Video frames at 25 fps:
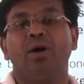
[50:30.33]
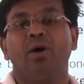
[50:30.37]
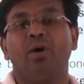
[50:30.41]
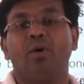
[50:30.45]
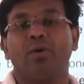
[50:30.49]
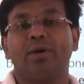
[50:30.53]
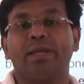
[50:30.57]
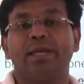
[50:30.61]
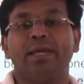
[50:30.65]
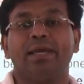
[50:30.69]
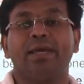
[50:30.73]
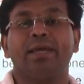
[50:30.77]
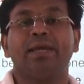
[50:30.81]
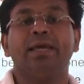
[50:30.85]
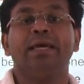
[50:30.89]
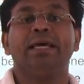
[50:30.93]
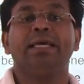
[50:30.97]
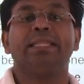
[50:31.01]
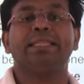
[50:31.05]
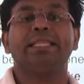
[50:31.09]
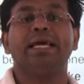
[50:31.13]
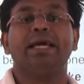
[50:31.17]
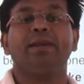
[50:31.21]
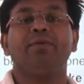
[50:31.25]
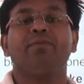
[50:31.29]
okay,
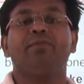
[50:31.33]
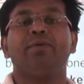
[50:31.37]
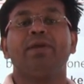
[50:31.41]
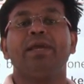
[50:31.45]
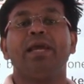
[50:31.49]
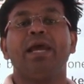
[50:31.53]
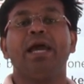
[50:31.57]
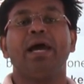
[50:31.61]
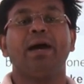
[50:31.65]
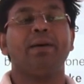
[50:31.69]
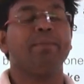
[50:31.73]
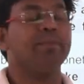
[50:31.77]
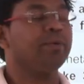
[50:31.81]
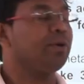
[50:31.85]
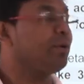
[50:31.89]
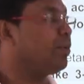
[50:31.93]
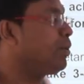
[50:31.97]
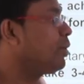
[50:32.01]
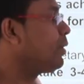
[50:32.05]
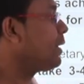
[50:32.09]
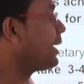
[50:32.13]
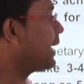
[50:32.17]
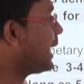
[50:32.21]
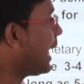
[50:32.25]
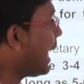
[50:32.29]
then we have
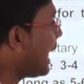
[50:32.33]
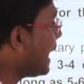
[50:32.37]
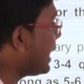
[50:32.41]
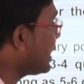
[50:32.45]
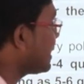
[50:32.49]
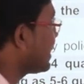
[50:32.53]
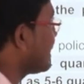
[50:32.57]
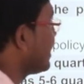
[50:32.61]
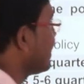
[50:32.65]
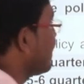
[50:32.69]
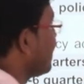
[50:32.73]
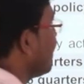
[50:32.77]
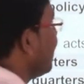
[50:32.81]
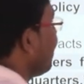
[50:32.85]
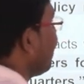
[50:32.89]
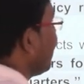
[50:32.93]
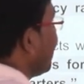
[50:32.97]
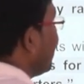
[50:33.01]
cash reserve